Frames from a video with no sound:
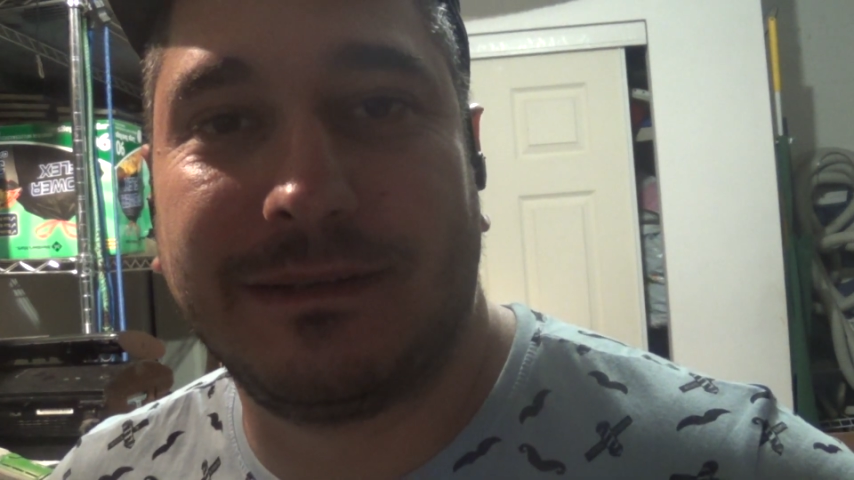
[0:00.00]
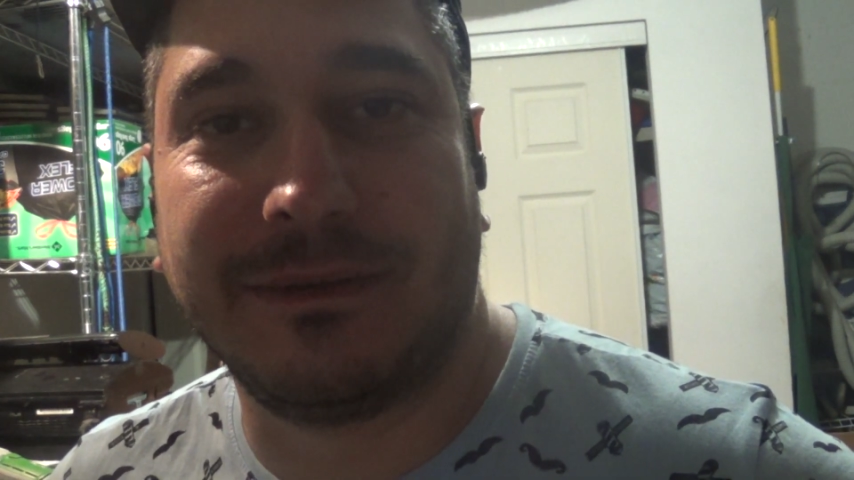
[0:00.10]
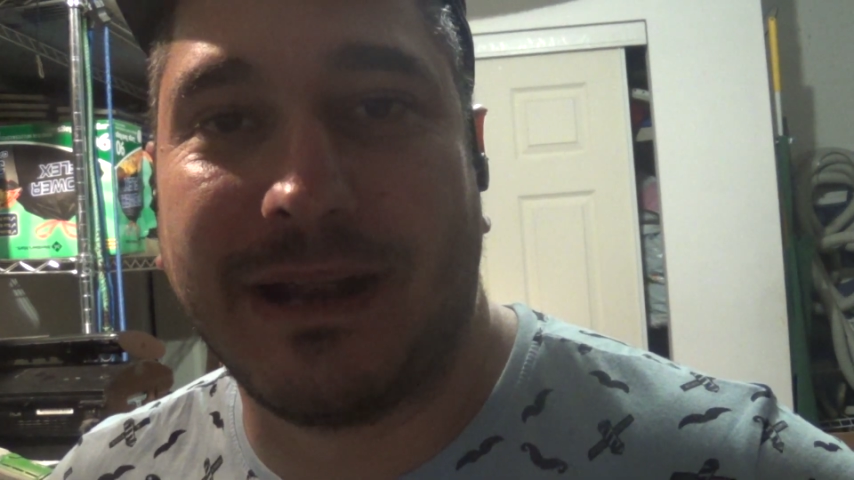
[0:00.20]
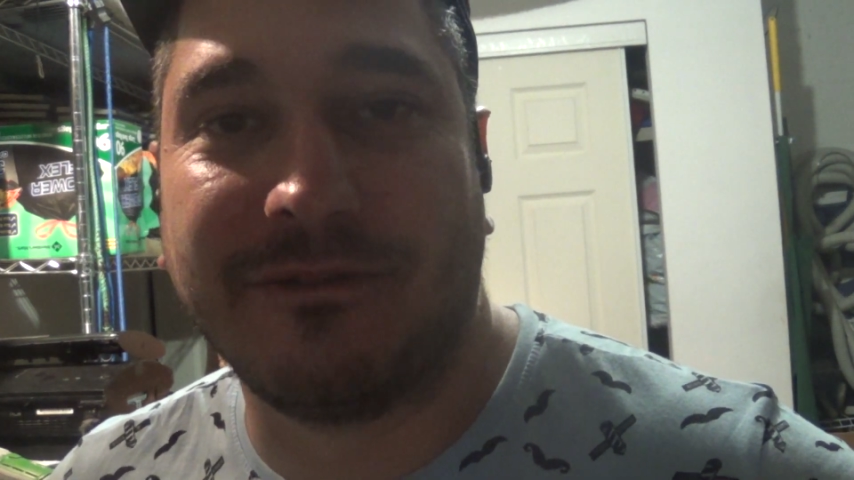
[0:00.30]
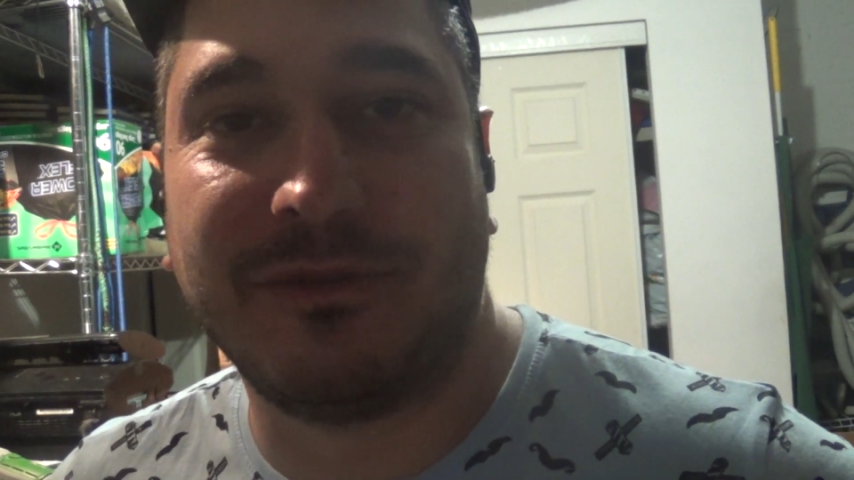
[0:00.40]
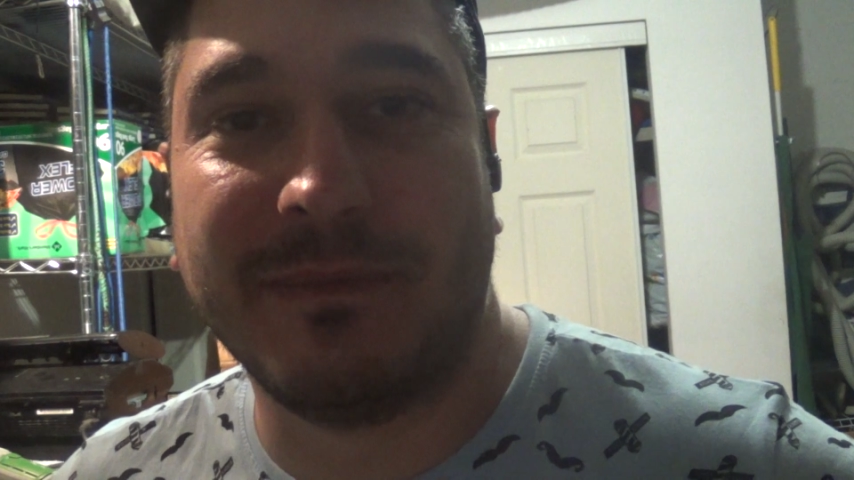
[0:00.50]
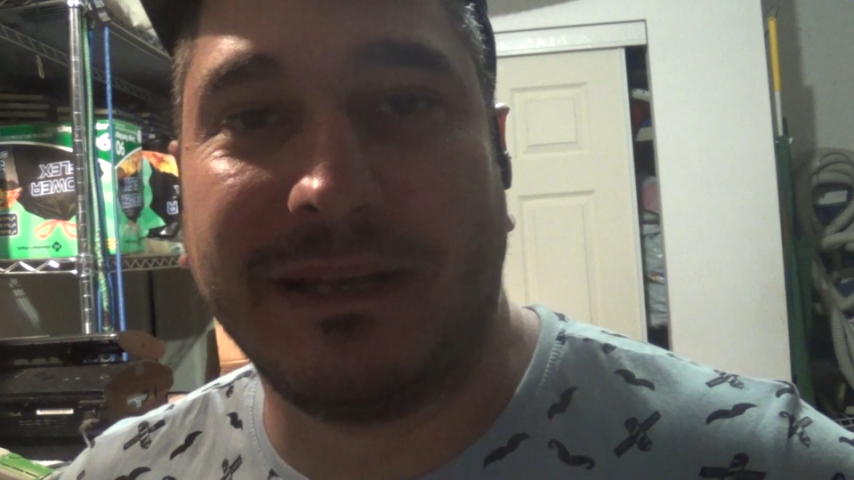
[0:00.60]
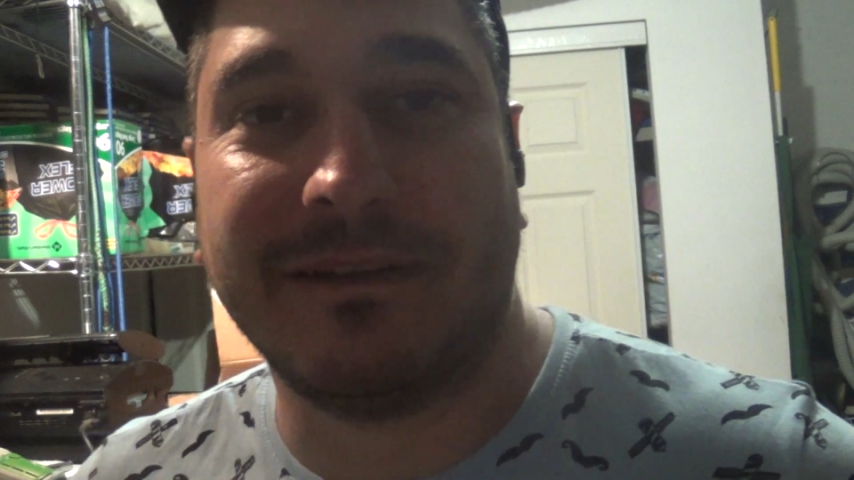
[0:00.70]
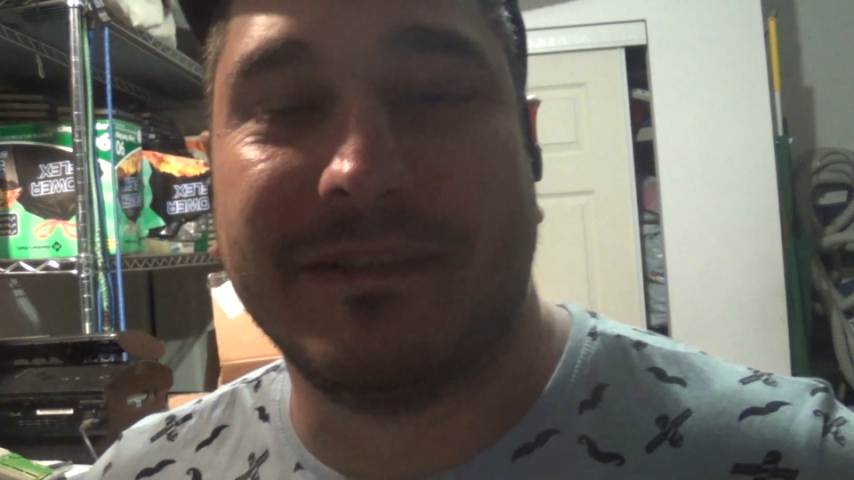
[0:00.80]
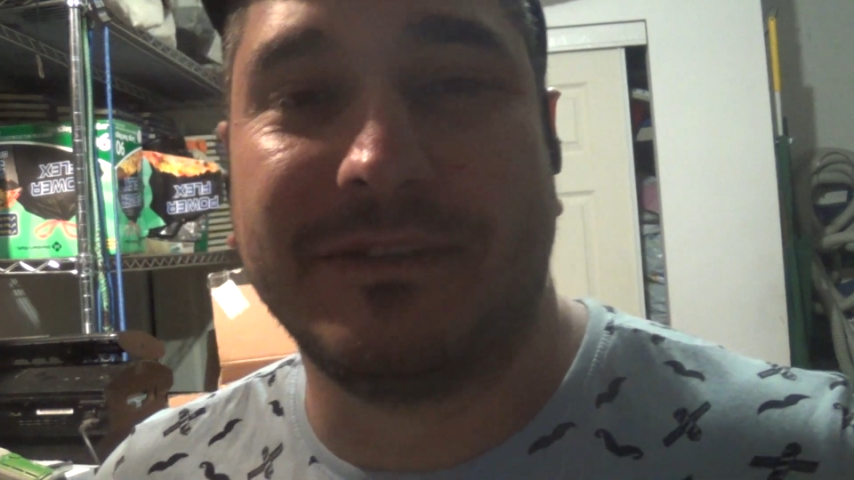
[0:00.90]
don't have too
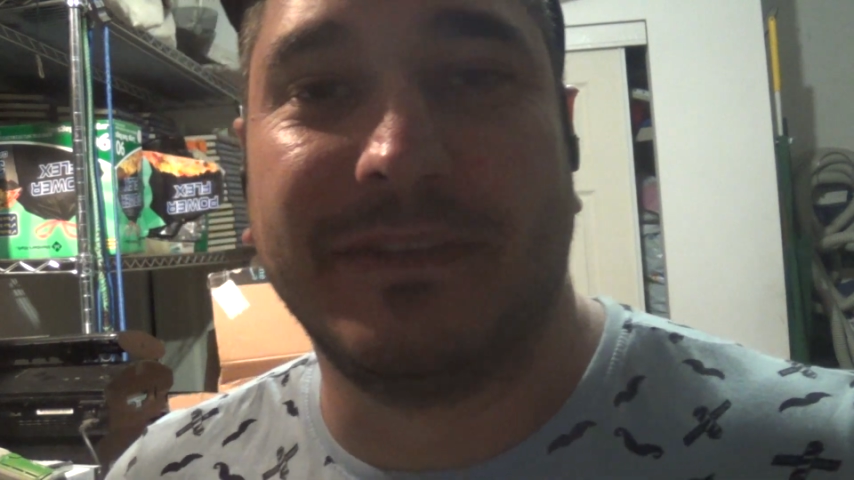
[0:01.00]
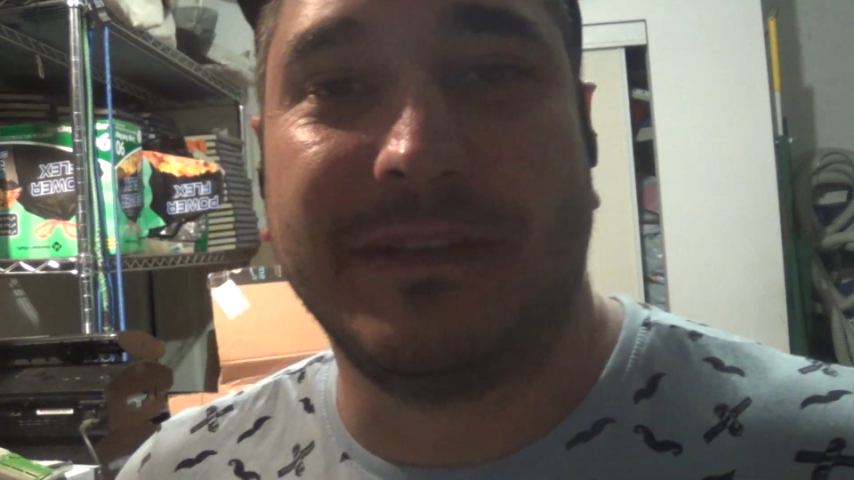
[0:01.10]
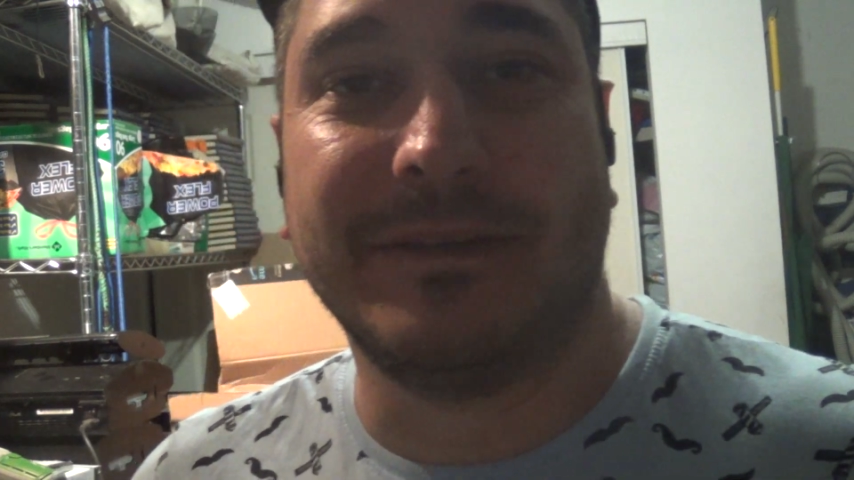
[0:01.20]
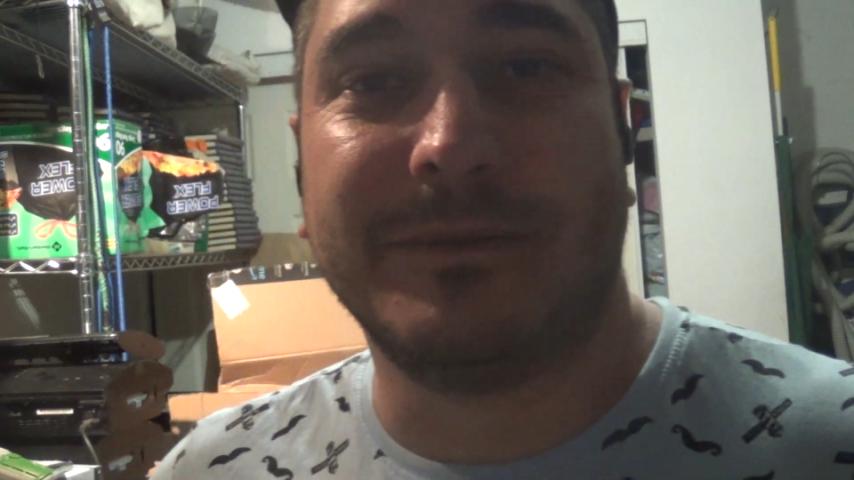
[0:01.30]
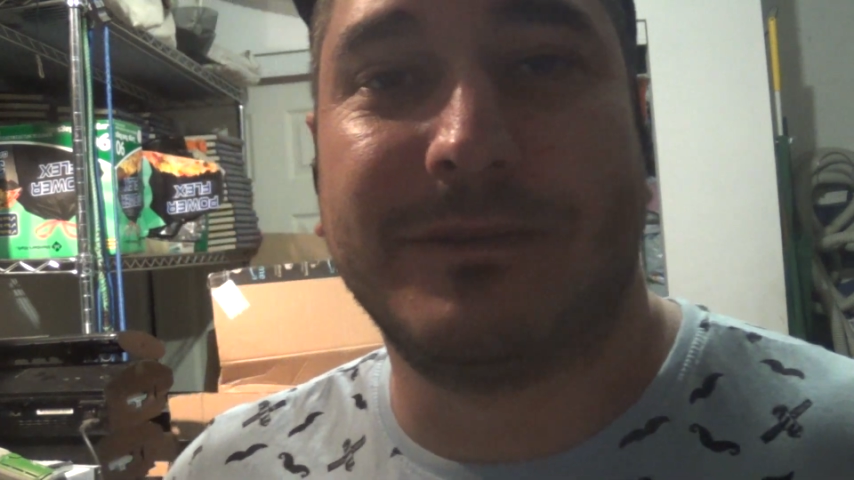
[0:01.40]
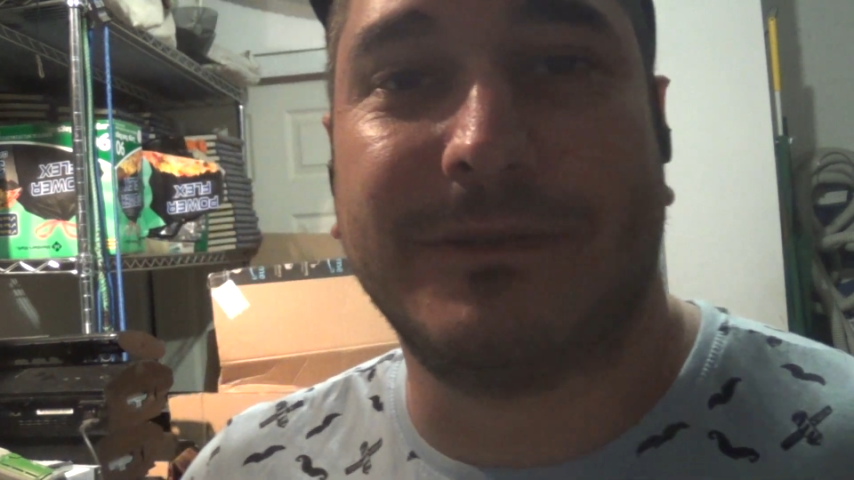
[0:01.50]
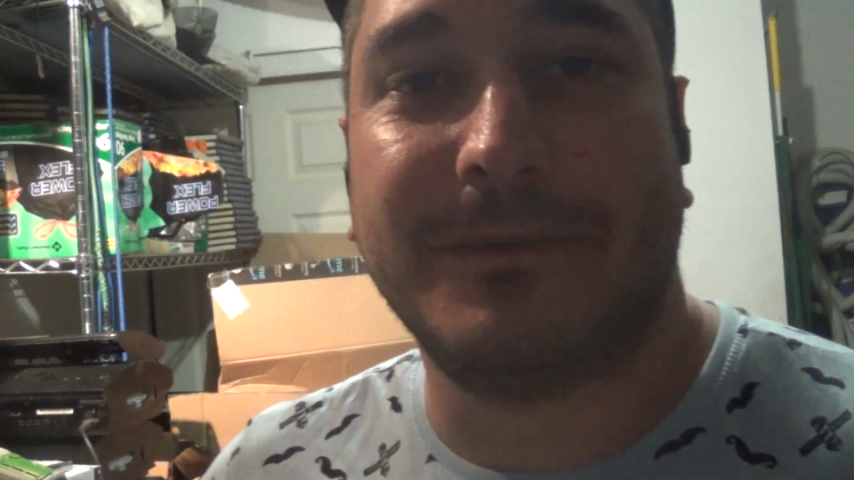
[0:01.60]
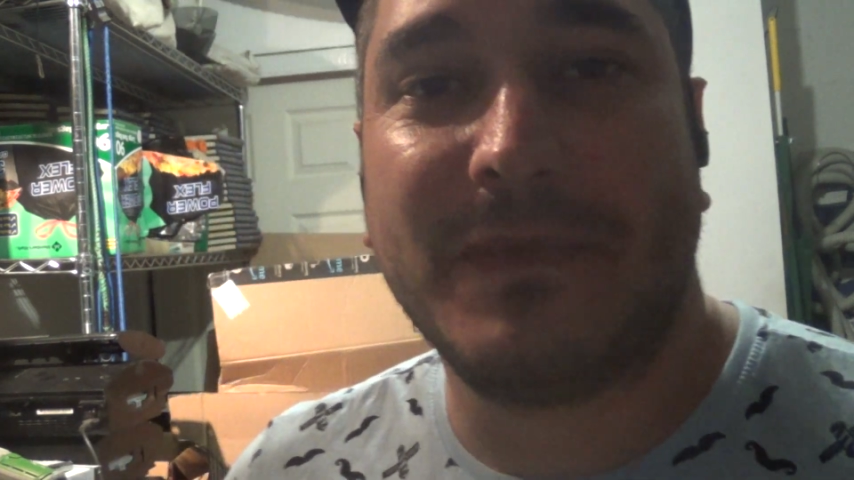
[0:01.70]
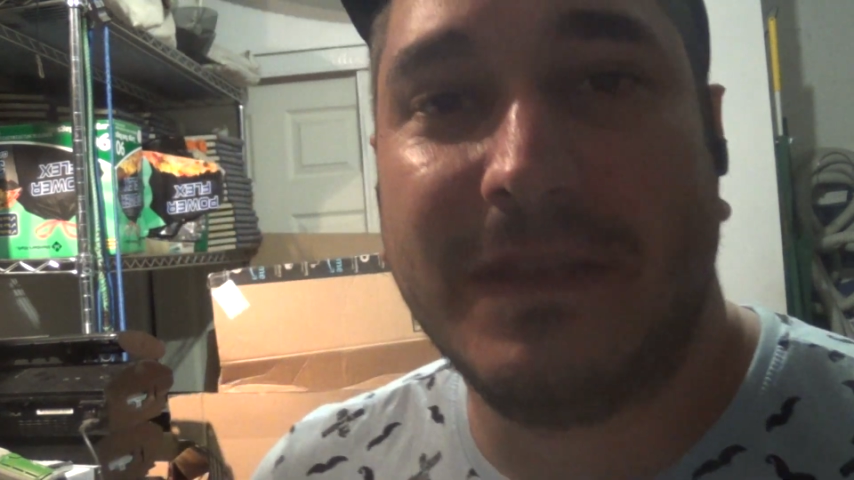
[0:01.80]
many of these videos. So